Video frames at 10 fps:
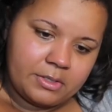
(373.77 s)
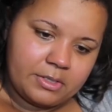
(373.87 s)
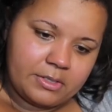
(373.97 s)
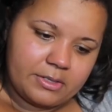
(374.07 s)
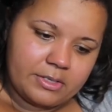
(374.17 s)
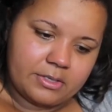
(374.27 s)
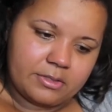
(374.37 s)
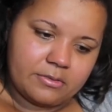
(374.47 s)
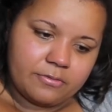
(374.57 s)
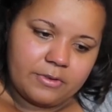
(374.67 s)
and
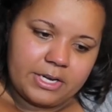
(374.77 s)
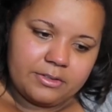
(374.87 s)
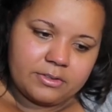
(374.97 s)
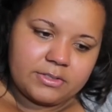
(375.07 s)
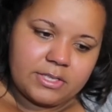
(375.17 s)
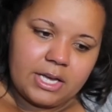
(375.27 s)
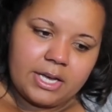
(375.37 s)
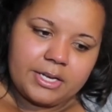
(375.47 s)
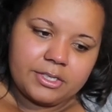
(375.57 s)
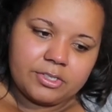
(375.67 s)
then the final
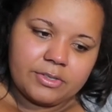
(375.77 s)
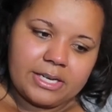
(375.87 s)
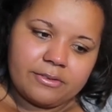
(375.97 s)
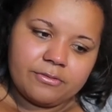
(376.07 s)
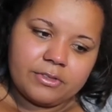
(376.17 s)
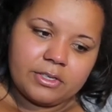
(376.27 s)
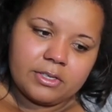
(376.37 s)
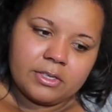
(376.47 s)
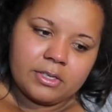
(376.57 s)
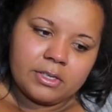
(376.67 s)
side you have
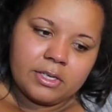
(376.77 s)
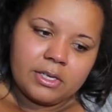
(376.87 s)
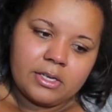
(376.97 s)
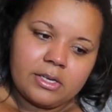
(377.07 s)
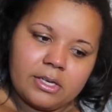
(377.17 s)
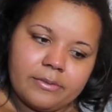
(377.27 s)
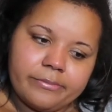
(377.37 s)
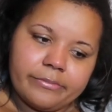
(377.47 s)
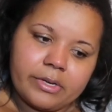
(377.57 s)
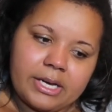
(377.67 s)
the
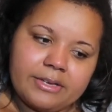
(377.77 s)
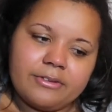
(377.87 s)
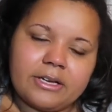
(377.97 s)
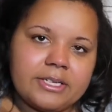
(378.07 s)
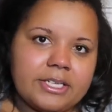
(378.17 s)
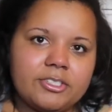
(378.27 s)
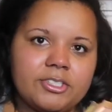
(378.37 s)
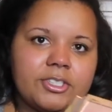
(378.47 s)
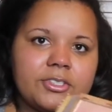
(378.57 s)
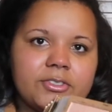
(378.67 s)
um, eye
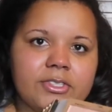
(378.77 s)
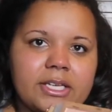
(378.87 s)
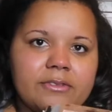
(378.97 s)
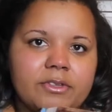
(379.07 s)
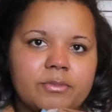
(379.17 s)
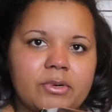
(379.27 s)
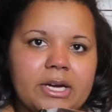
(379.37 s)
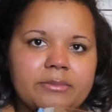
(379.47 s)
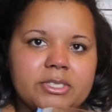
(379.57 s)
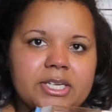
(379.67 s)
foundation, so like the
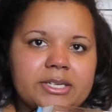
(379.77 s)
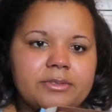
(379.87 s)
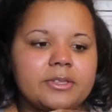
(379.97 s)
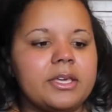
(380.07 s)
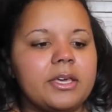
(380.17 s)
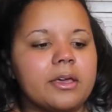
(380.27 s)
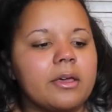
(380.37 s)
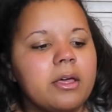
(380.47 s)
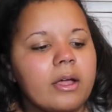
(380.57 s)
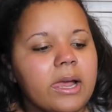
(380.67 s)
primer type thing,
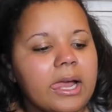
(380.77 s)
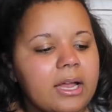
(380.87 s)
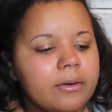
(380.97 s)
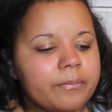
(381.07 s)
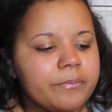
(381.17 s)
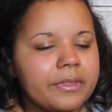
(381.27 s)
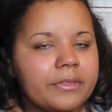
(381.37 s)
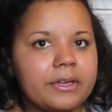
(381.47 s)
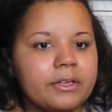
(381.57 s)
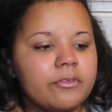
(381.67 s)
um, and
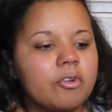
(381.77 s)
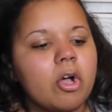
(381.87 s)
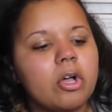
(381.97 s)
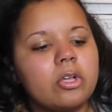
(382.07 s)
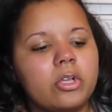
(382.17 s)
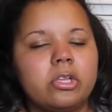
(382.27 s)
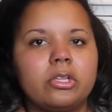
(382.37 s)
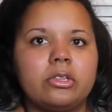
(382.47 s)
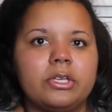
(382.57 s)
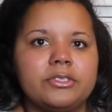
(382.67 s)
then you've got
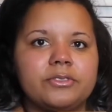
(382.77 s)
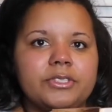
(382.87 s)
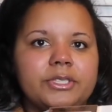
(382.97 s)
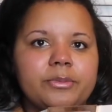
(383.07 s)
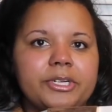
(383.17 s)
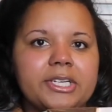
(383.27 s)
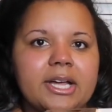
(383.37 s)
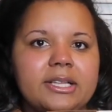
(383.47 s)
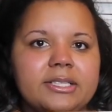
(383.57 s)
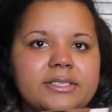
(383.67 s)
loads of really pretty
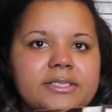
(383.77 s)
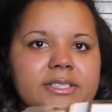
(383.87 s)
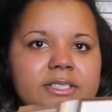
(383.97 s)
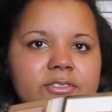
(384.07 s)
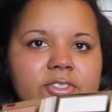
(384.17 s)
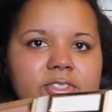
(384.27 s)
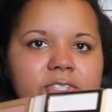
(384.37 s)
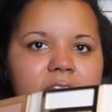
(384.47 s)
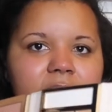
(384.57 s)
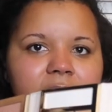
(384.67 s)
colours, and then you've also
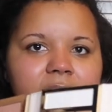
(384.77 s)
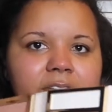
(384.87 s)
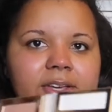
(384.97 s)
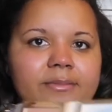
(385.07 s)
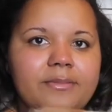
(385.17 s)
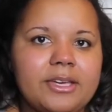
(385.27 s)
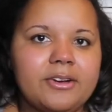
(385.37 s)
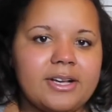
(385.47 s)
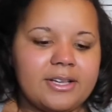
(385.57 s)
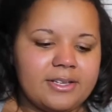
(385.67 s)
got a
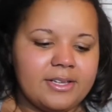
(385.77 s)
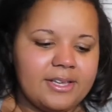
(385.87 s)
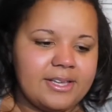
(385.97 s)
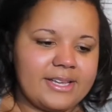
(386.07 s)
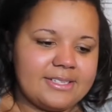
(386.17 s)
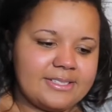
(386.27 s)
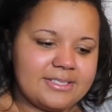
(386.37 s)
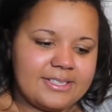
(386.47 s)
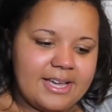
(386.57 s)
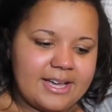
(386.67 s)
mirror. And
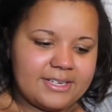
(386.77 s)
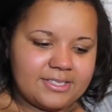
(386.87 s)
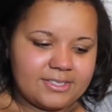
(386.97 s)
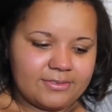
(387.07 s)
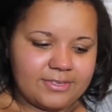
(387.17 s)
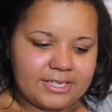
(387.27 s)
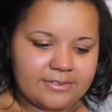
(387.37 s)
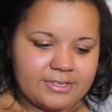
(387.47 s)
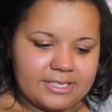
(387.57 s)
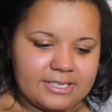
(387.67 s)
yeah, I just re I
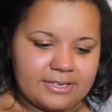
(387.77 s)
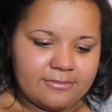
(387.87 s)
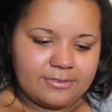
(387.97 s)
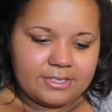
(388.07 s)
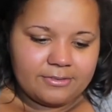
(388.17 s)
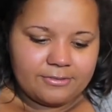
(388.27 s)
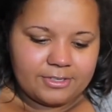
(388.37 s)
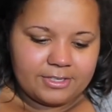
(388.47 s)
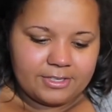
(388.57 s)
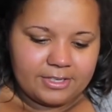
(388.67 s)
really loved it for